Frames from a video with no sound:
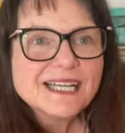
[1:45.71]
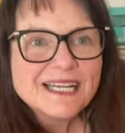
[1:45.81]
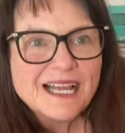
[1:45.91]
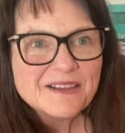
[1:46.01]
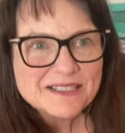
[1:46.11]

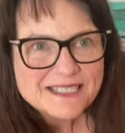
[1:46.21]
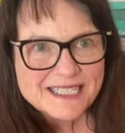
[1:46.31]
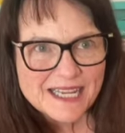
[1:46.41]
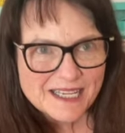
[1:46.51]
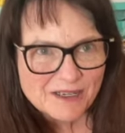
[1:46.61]
Now the
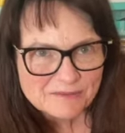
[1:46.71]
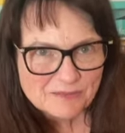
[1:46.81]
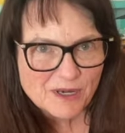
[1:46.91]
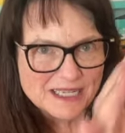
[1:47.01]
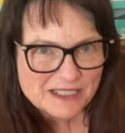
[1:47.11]

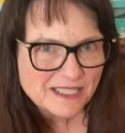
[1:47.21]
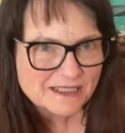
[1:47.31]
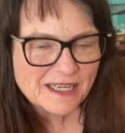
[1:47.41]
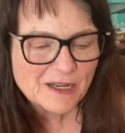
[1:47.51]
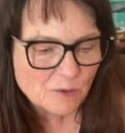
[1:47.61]
second
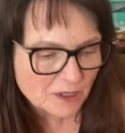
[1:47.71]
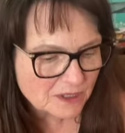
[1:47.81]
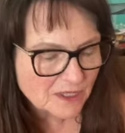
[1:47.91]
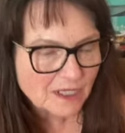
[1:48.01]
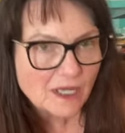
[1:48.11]
project that I
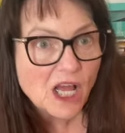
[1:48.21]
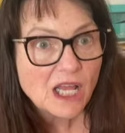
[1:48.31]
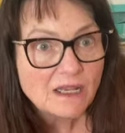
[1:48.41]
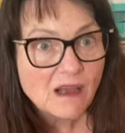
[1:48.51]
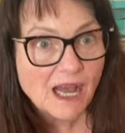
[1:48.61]
worked on
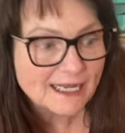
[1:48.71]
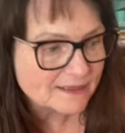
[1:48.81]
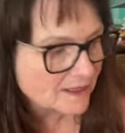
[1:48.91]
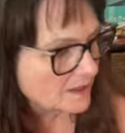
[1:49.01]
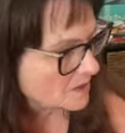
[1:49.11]
a lot